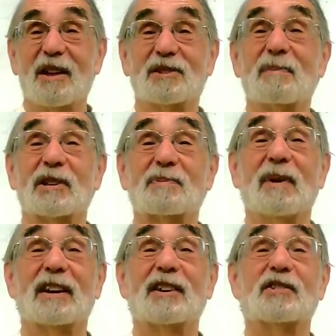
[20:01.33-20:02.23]
As much
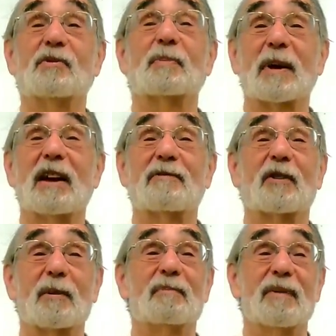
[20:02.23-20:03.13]
money as you would pay
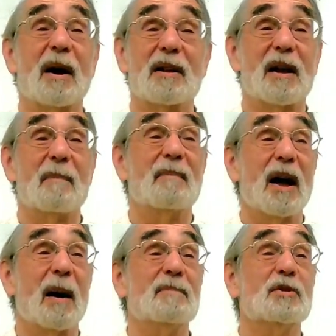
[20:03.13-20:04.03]
for
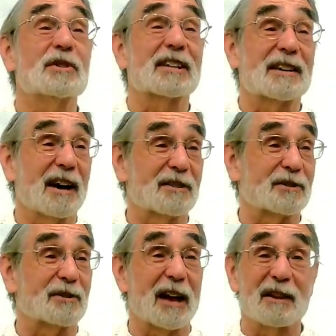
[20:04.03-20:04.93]
a music
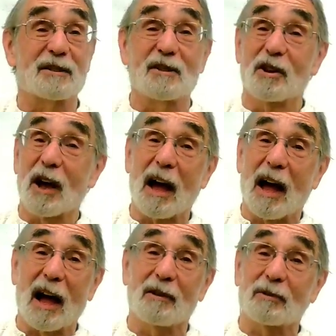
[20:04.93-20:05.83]
concert.
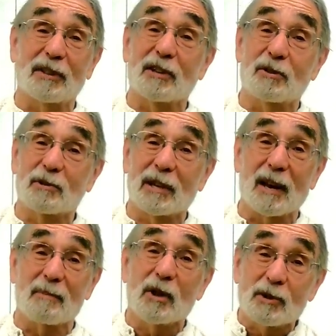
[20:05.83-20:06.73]
I don't think you'd
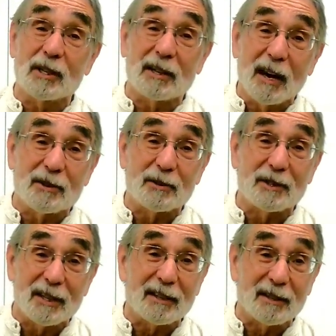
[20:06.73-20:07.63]
let a music
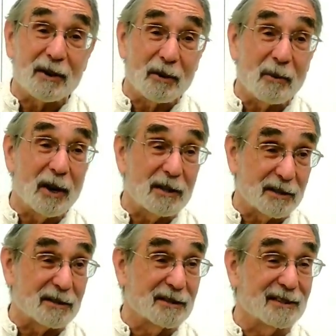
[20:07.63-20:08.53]
concert ticket go to
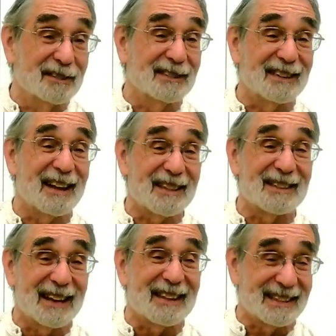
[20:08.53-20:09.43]
waste.
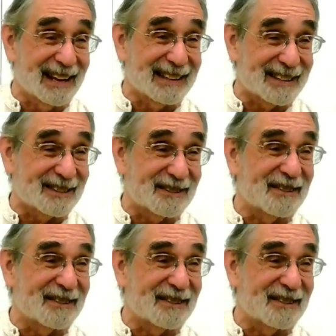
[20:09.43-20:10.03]
I'd like